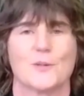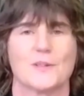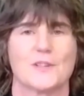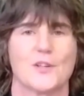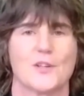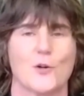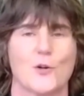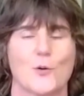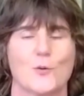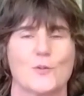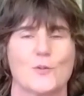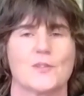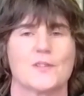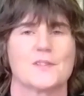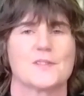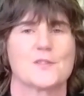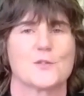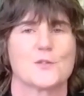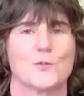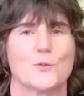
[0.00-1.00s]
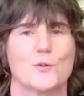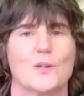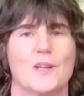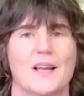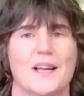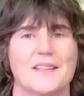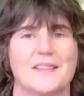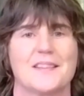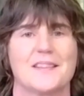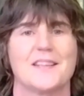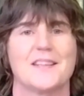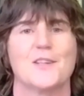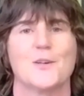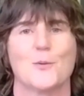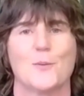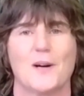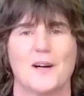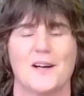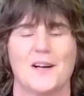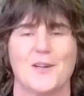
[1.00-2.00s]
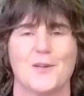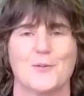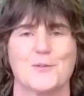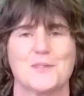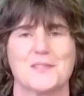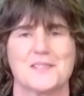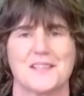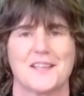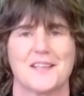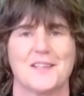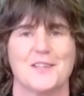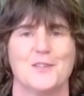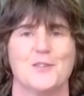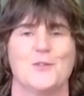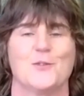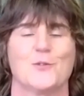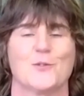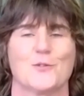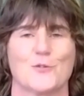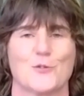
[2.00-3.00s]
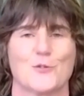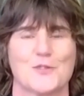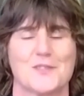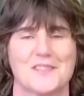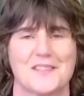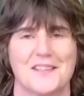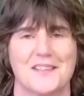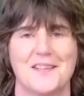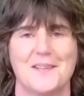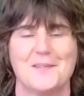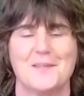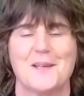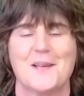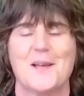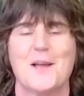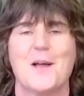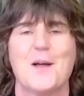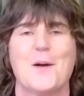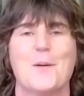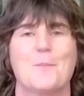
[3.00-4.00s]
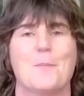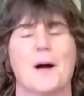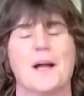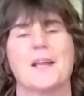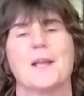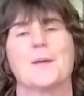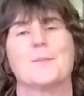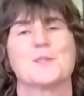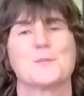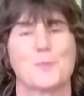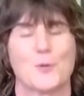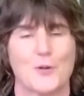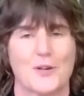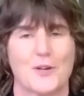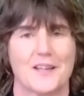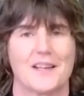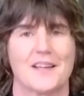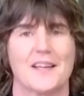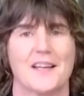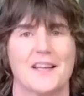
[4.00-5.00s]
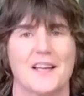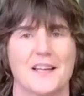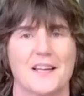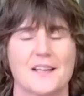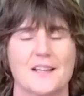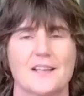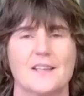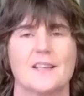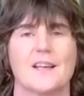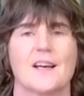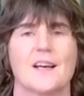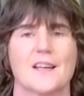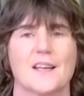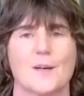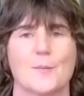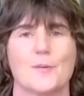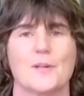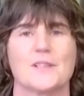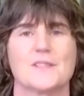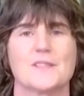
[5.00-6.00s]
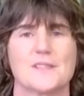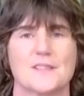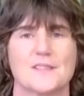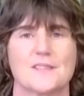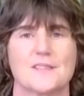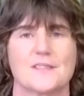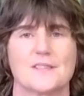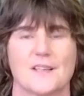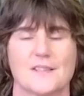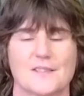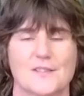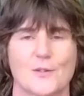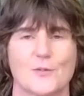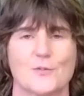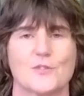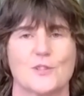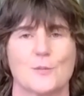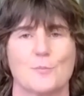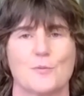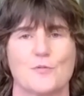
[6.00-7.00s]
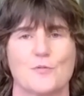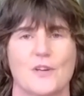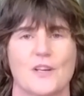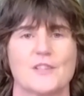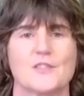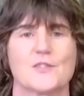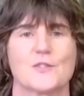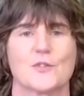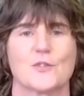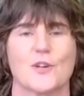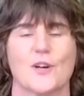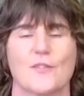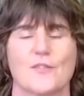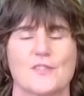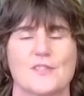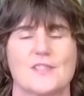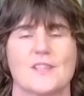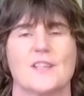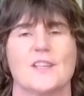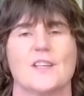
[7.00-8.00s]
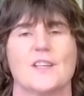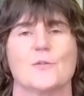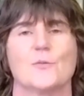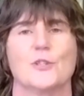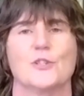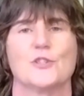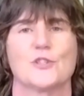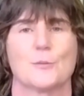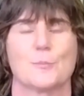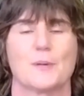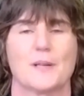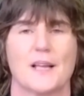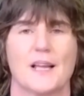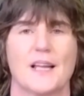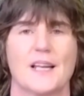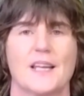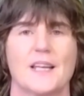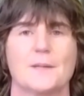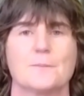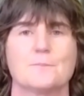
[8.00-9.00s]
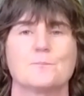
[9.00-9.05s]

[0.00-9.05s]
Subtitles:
here at the Knowlton School at The Ohio State University. My name is Bernadette Hanlon, and I'm an Associate Professor of City and Region Planning